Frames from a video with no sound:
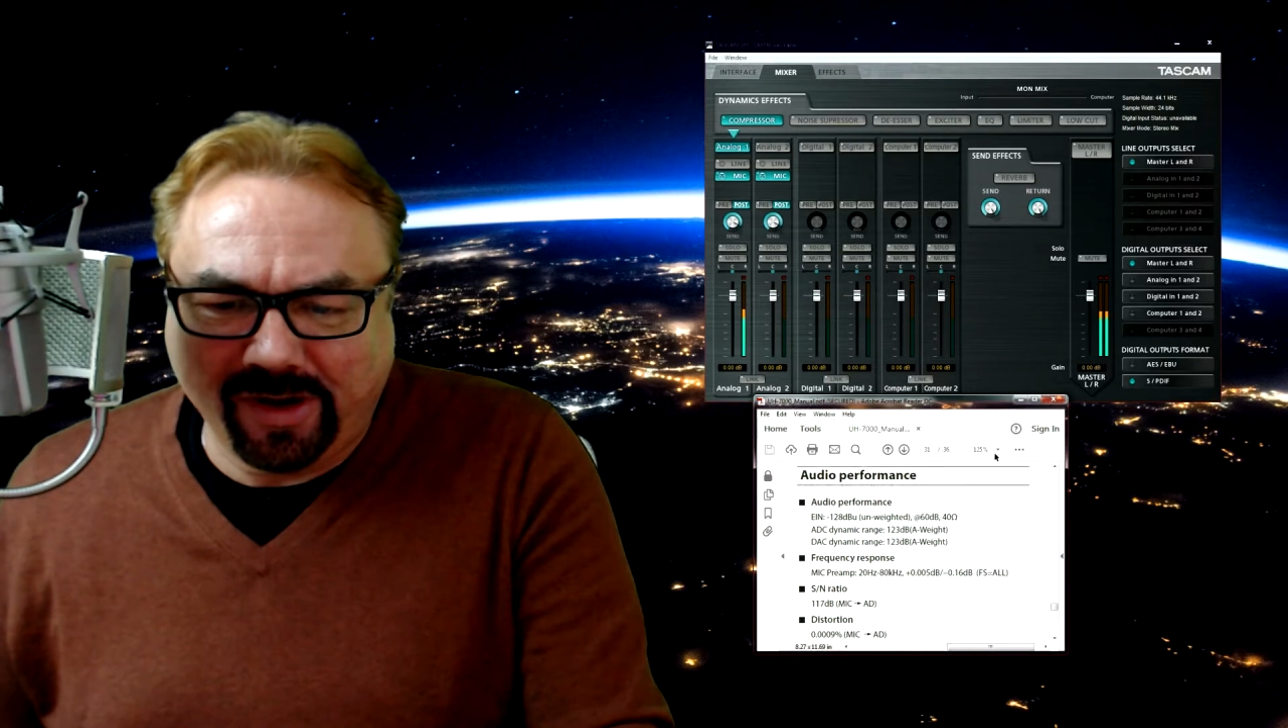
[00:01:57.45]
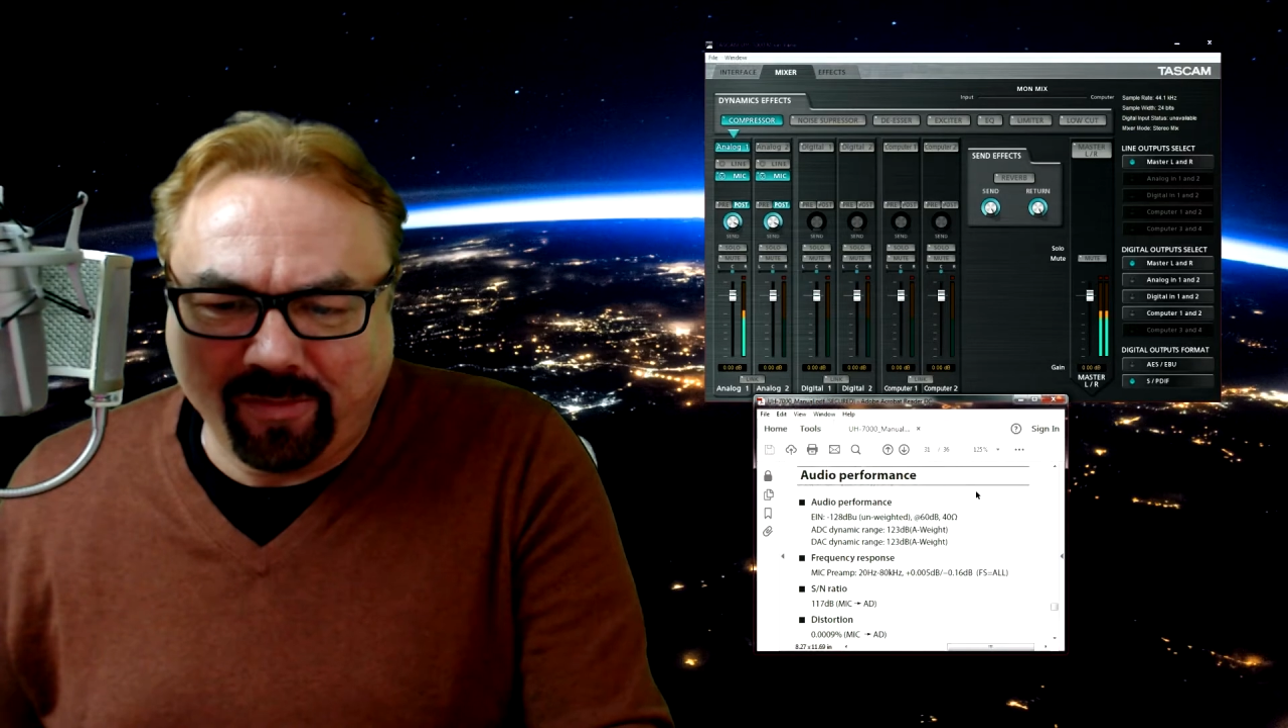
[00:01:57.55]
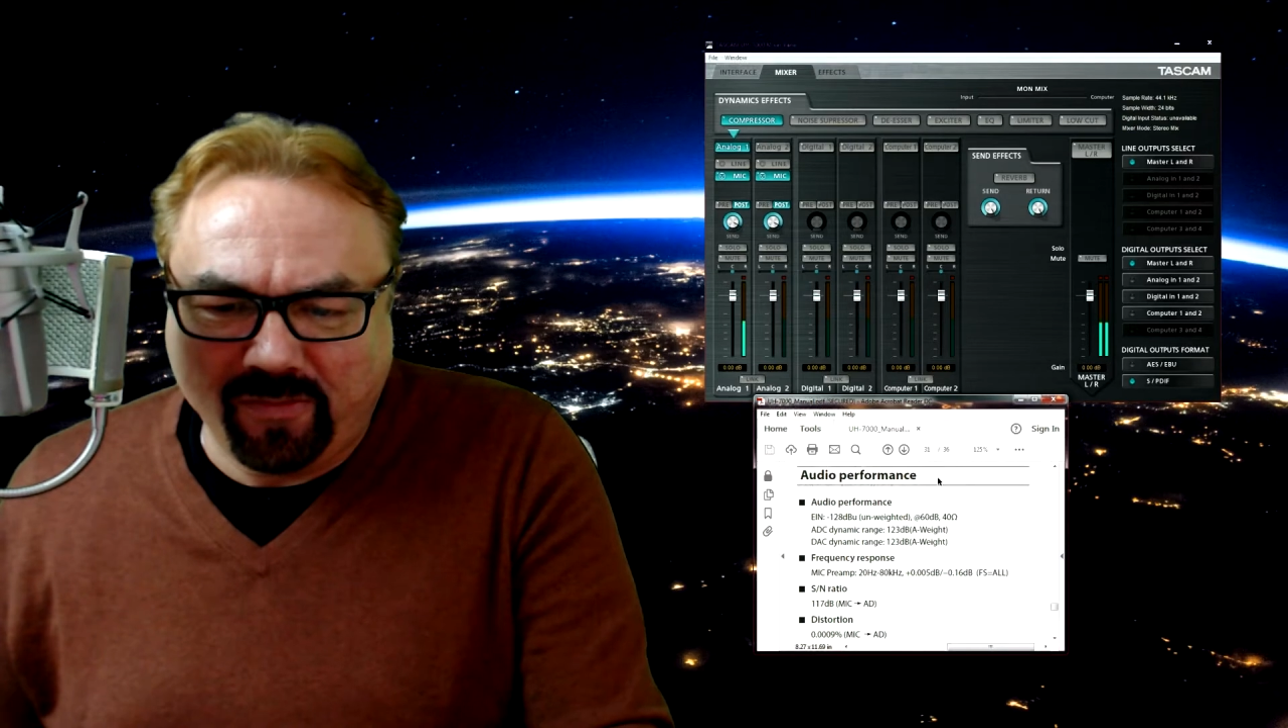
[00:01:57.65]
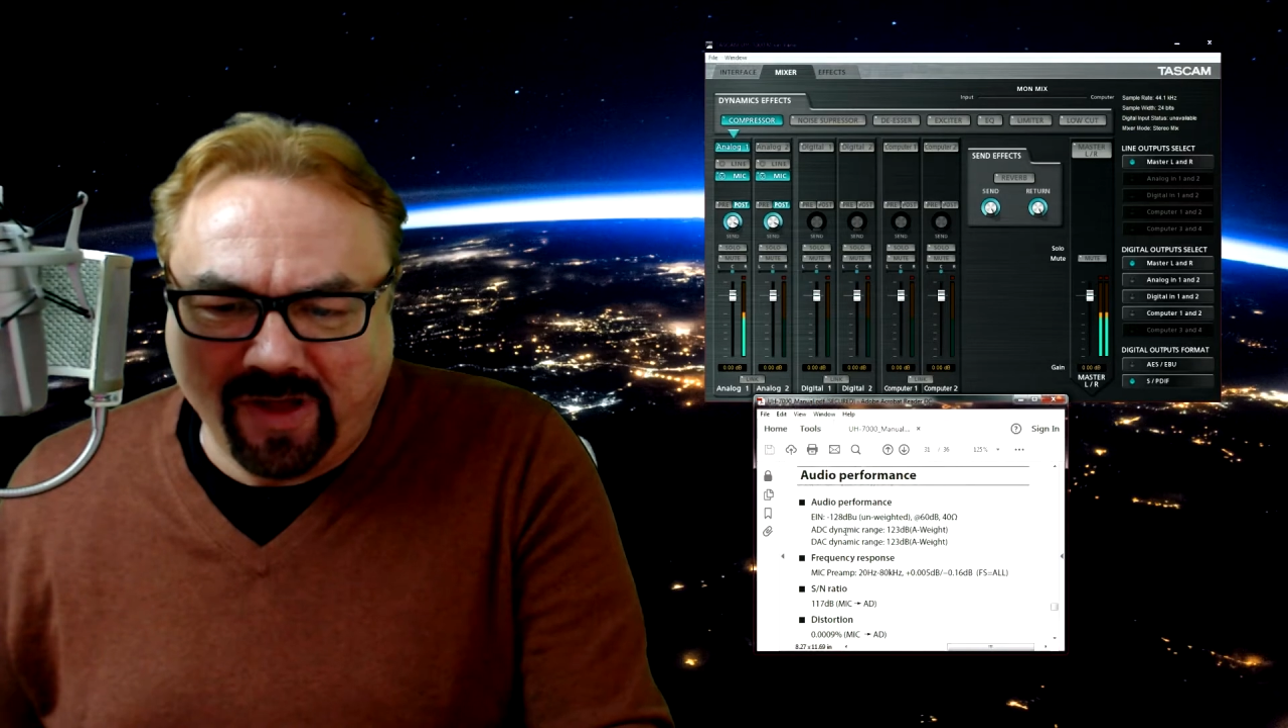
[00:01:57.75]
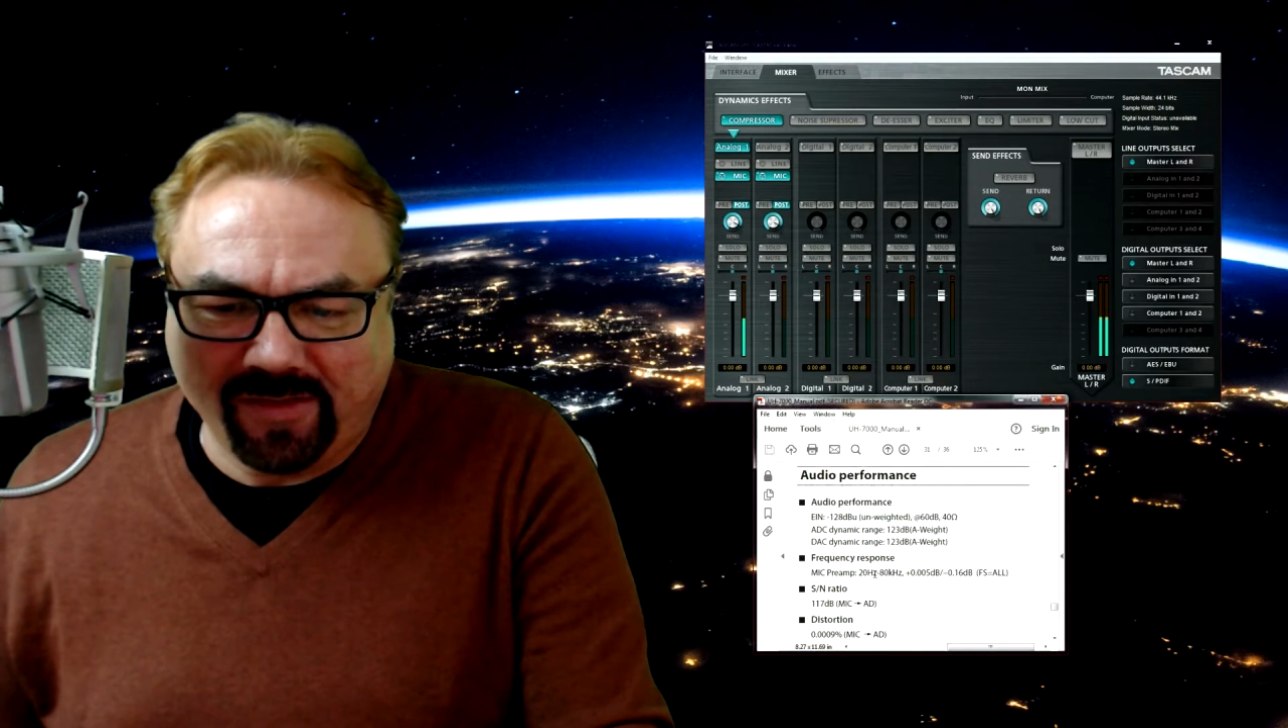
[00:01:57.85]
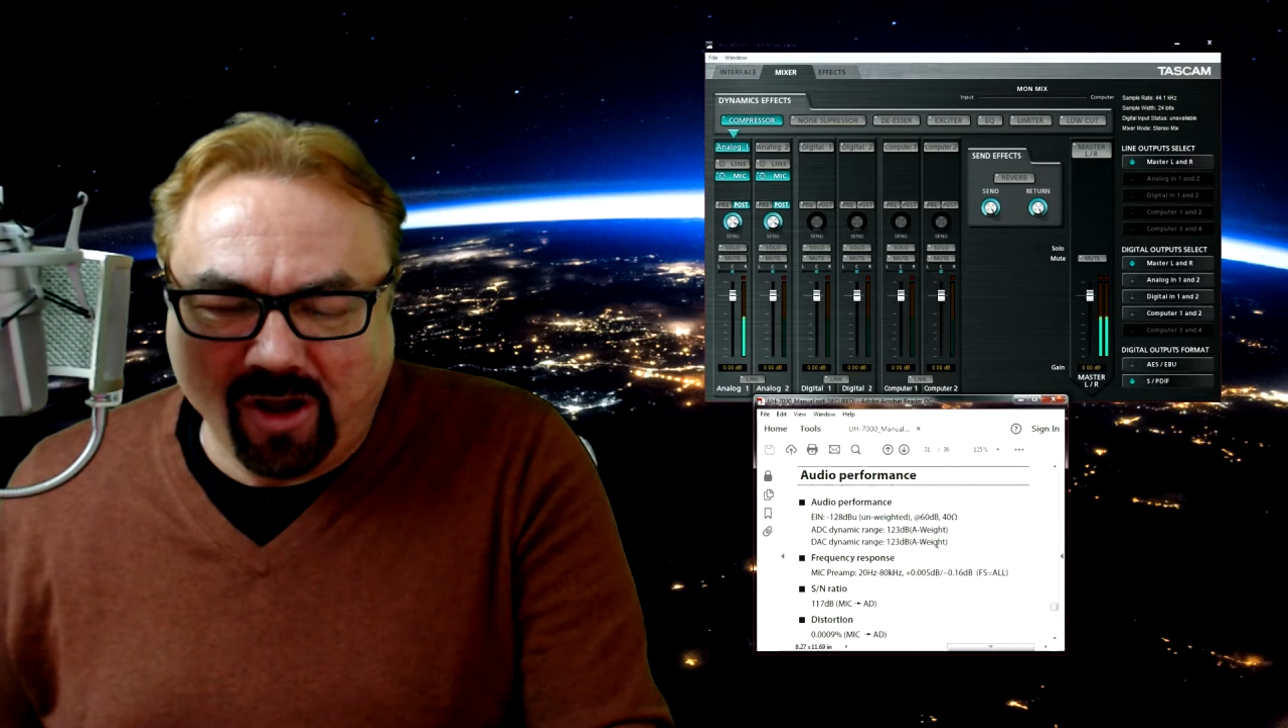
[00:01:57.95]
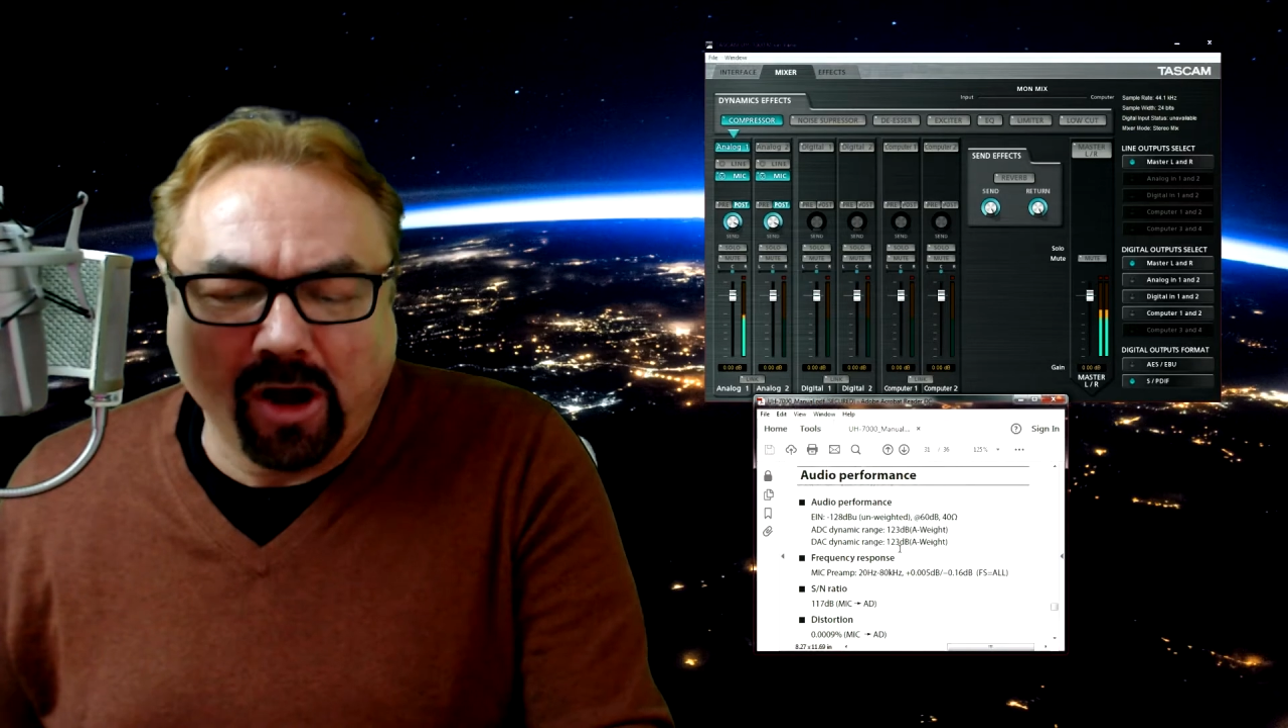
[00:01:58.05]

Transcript: at the